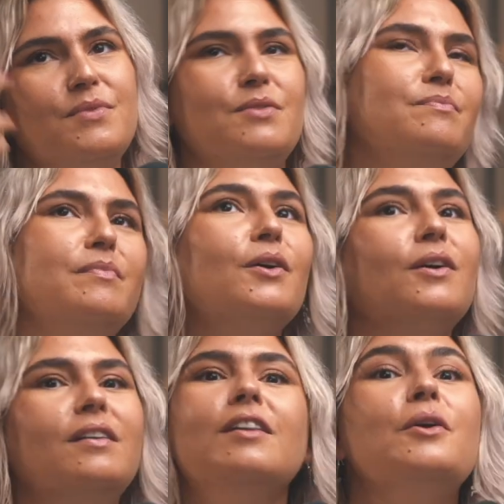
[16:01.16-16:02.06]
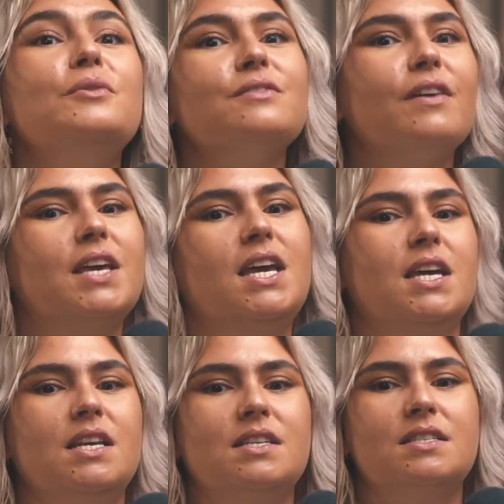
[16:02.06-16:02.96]
you look at loads of other
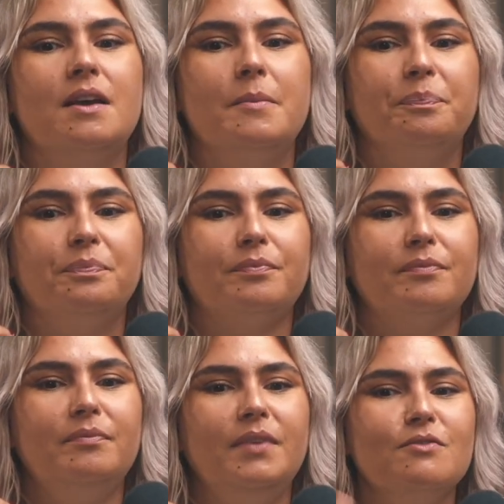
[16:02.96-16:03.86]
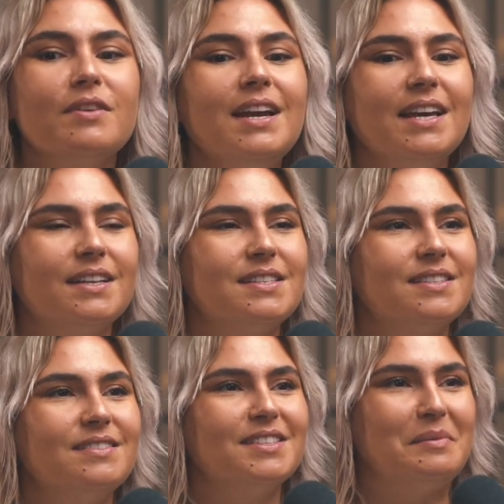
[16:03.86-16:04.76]
kinks, really it's
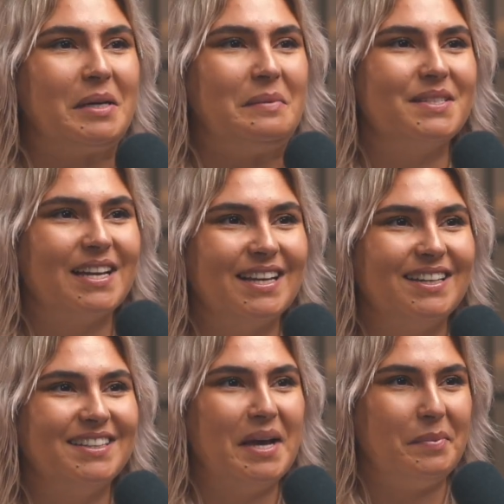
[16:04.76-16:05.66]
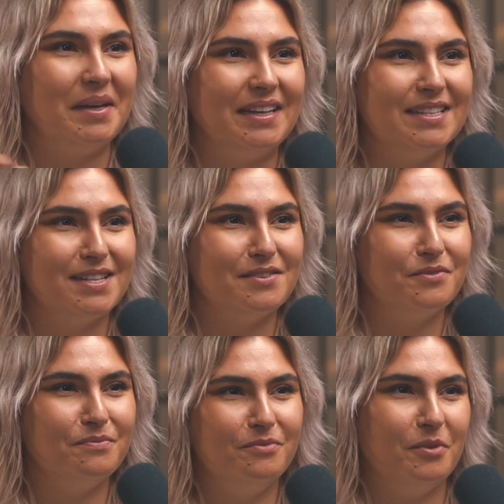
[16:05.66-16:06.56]
sometimes like tapping into the
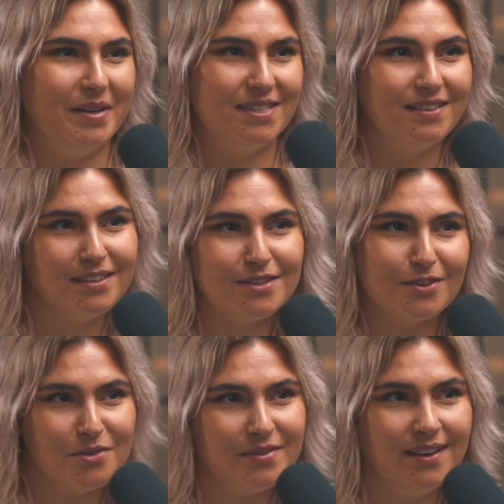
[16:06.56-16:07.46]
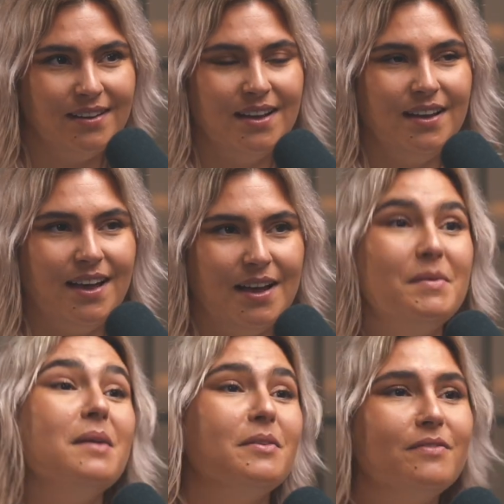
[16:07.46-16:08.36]
forbiddenness of it. And
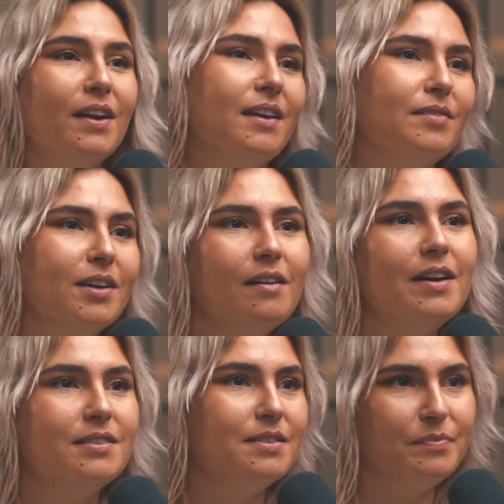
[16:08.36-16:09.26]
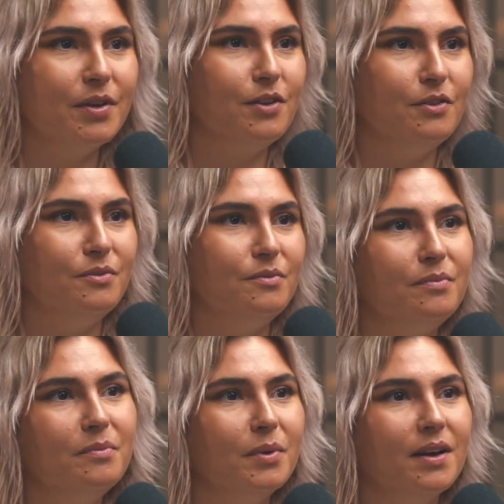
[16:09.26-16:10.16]
maybe for like the guys that you
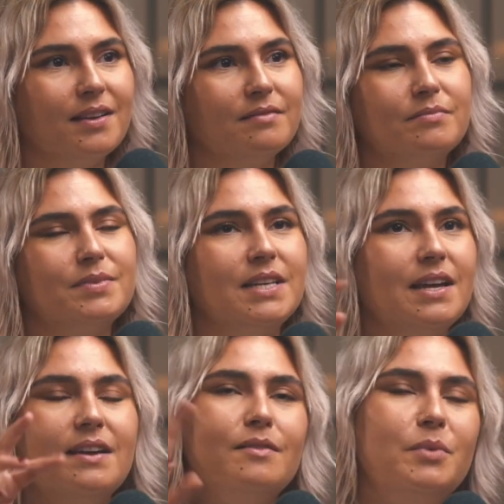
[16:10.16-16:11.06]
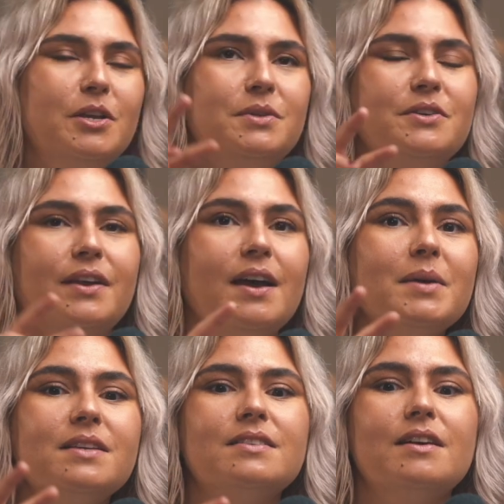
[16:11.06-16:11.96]
were like seeing when you were doing
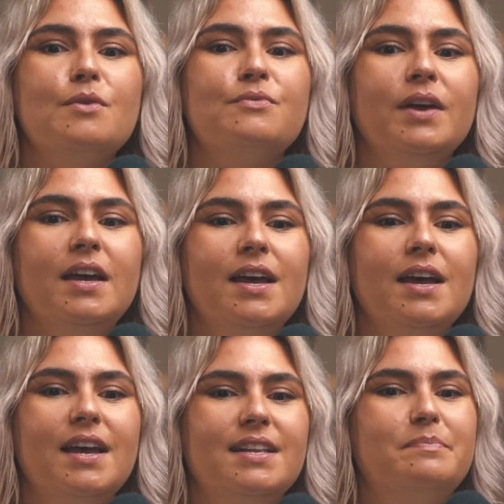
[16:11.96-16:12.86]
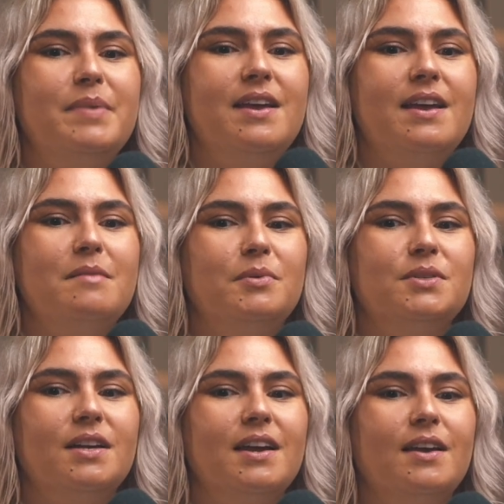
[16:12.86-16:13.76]
camming stuff, it's being able
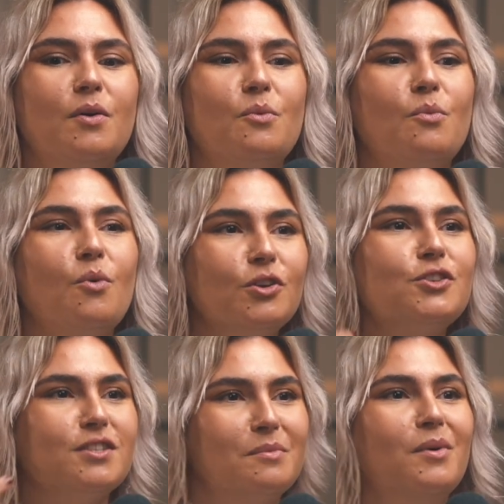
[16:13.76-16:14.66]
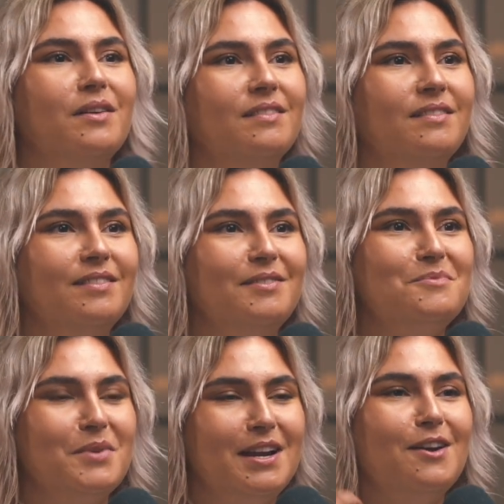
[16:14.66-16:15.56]
to like watch someone
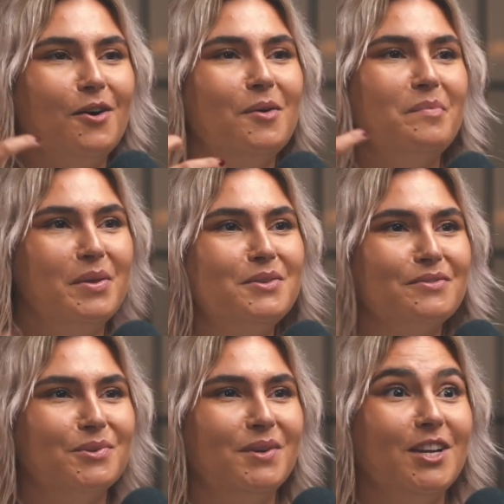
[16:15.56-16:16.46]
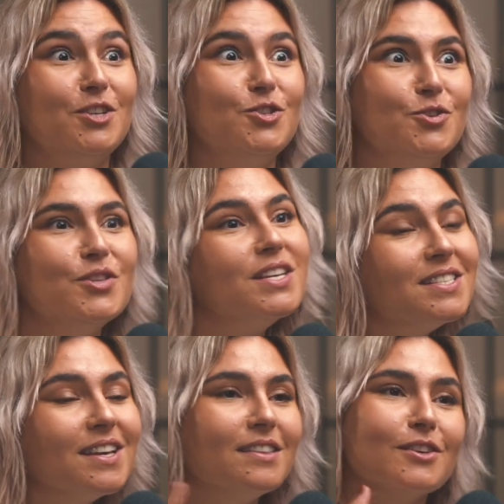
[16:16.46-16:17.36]
really hot and beautiful like do this
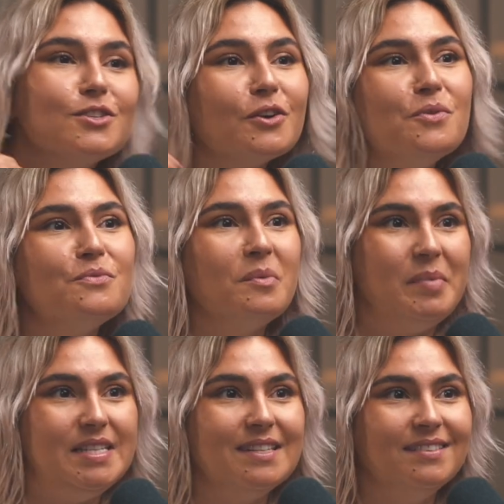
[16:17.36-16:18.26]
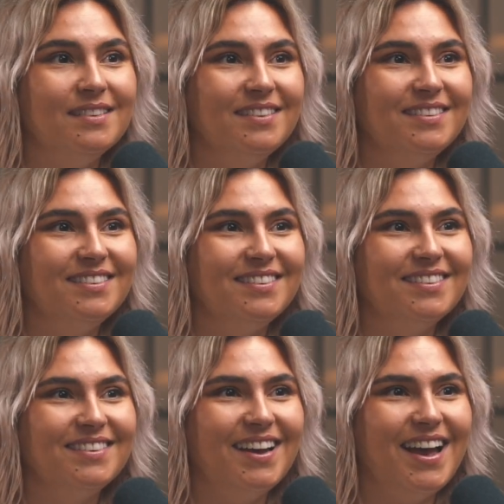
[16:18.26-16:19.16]
thing that's so forbidden.
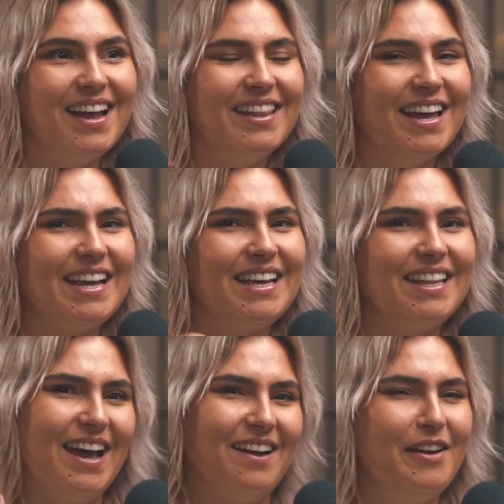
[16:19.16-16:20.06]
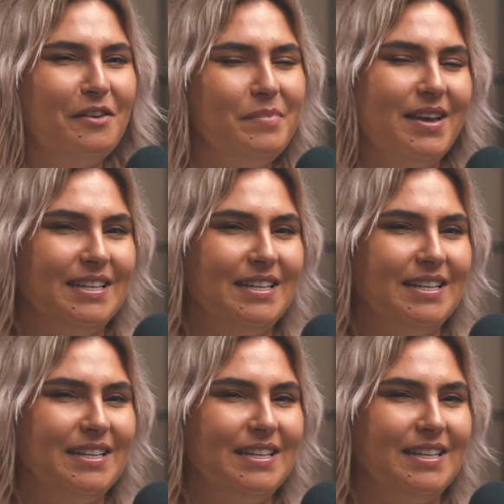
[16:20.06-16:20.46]
Yeah. And like that kind of being